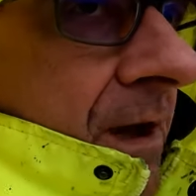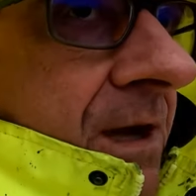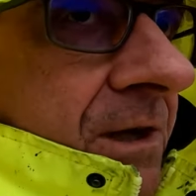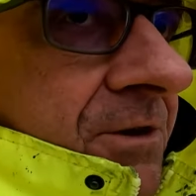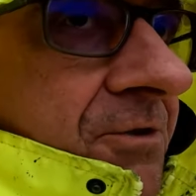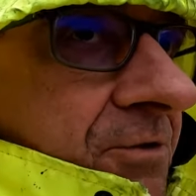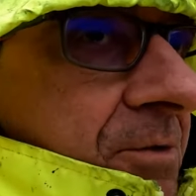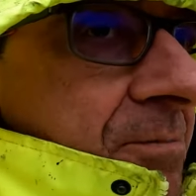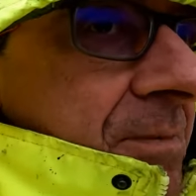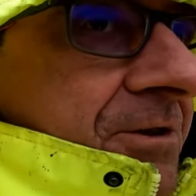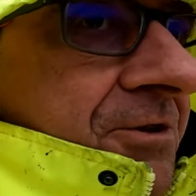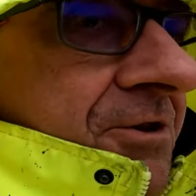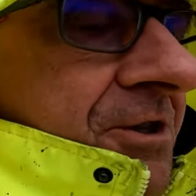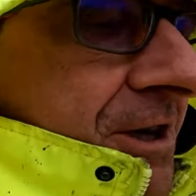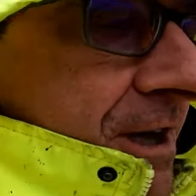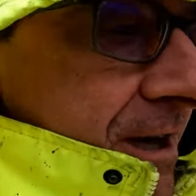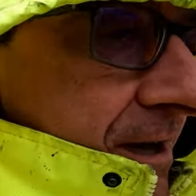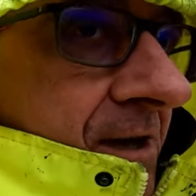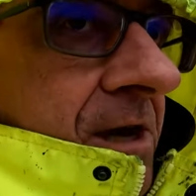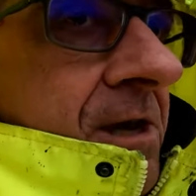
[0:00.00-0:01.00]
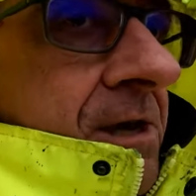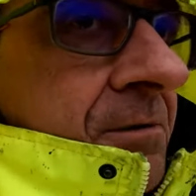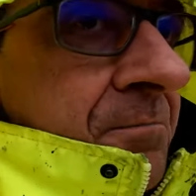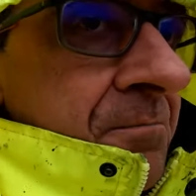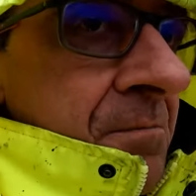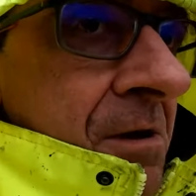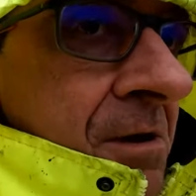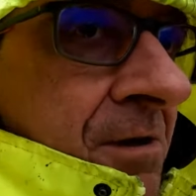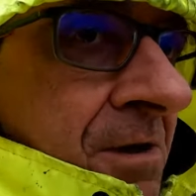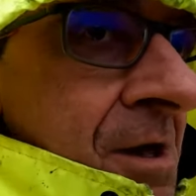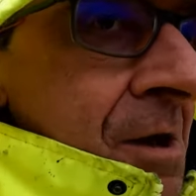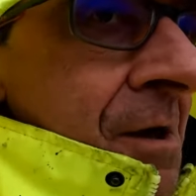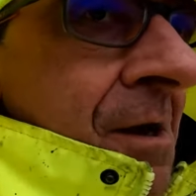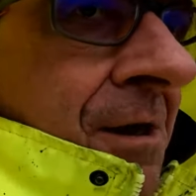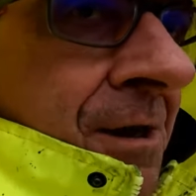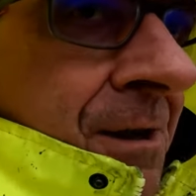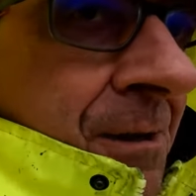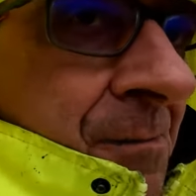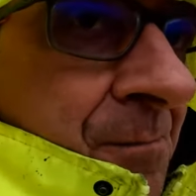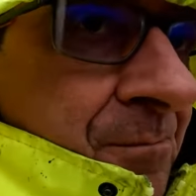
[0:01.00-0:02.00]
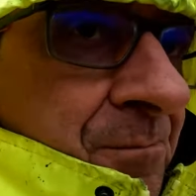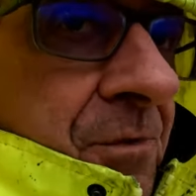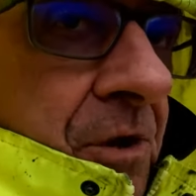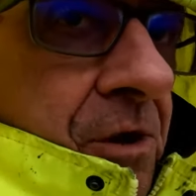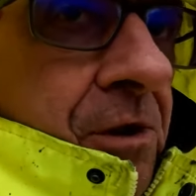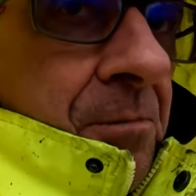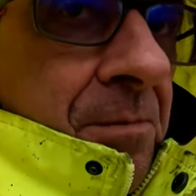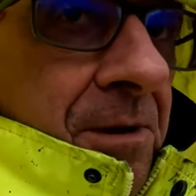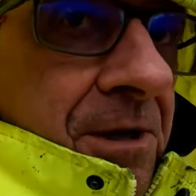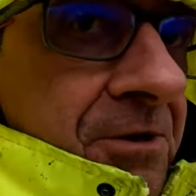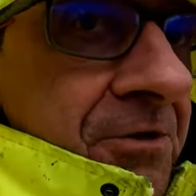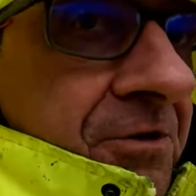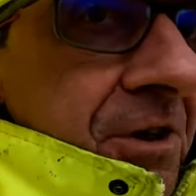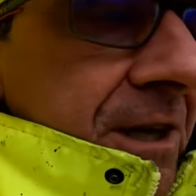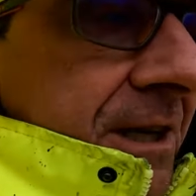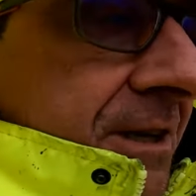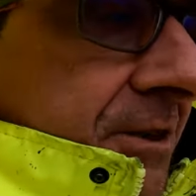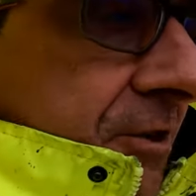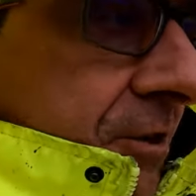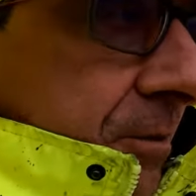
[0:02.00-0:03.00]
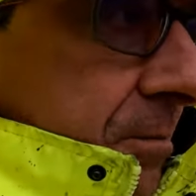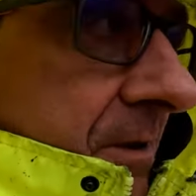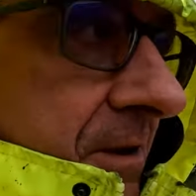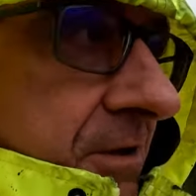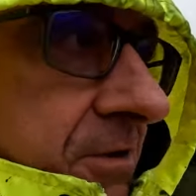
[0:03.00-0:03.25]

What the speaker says: Hard to imagine it all being dried up,